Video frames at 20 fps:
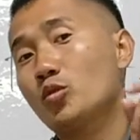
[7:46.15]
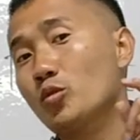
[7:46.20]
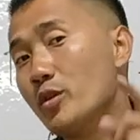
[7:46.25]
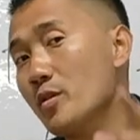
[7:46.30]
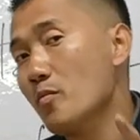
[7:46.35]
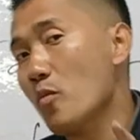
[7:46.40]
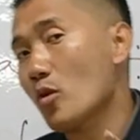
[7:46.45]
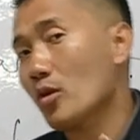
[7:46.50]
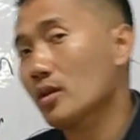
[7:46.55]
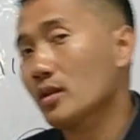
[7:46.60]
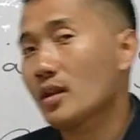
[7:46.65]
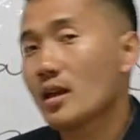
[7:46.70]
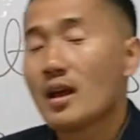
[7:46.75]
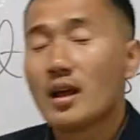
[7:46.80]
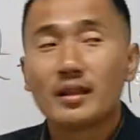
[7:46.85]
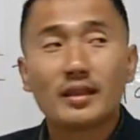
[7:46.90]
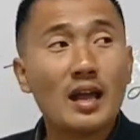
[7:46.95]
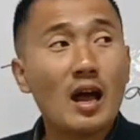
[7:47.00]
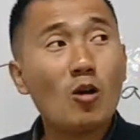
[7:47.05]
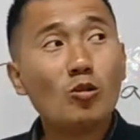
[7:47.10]
Too
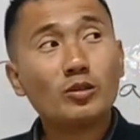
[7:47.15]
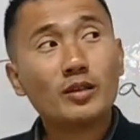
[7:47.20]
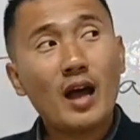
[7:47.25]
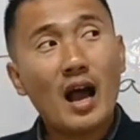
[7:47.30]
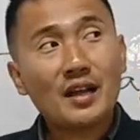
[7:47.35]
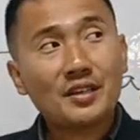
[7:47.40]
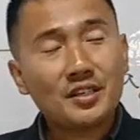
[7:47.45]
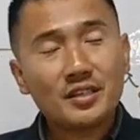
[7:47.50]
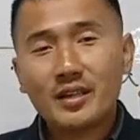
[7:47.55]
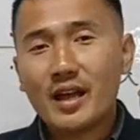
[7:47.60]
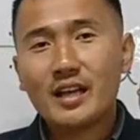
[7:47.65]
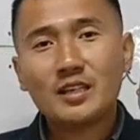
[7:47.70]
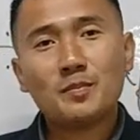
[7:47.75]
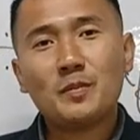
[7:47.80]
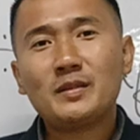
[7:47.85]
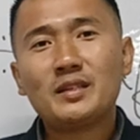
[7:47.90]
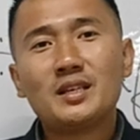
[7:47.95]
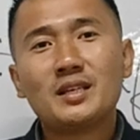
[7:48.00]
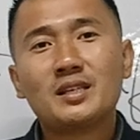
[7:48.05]
important. Now the agenda has been